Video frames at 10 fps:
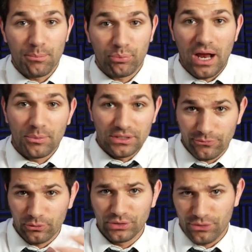property
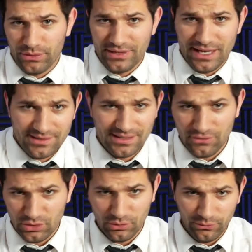for only
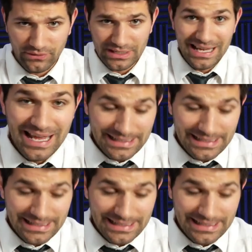$3,750,